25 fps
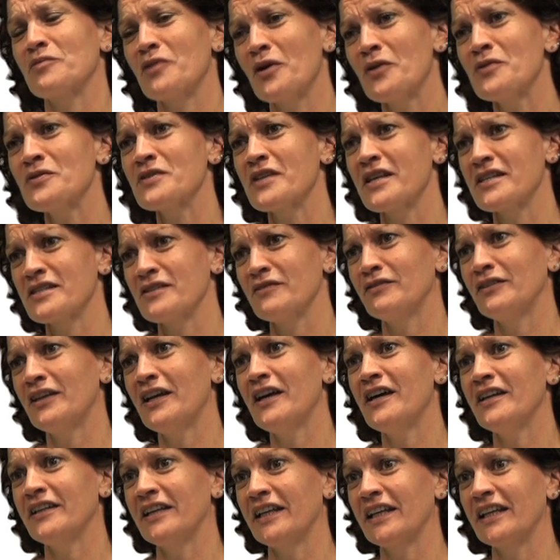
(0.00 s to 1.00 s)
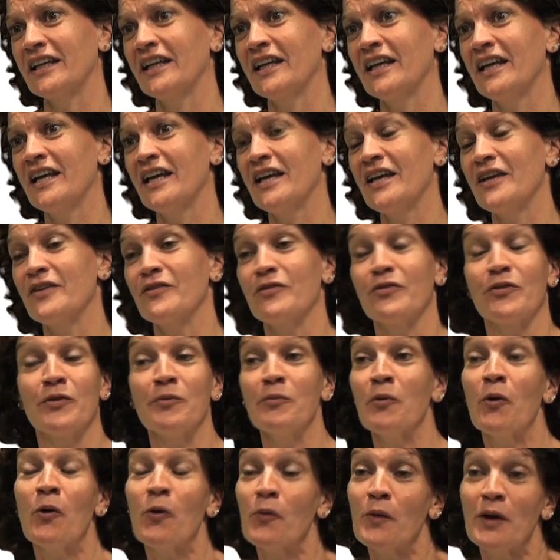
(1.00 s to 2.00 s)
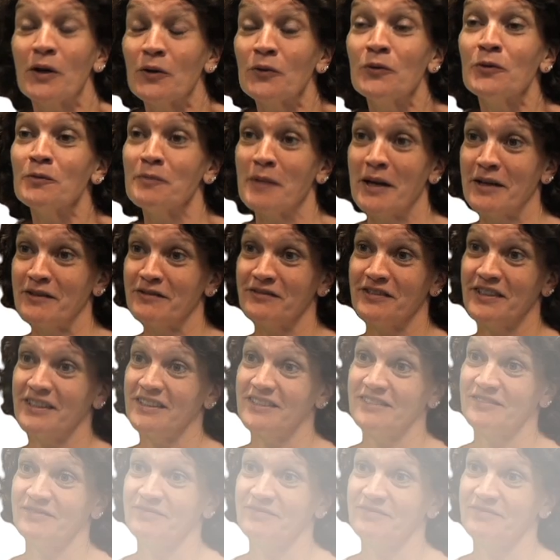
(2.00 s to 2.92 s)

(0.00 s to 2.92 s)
process of learning, the more we'll all benefit.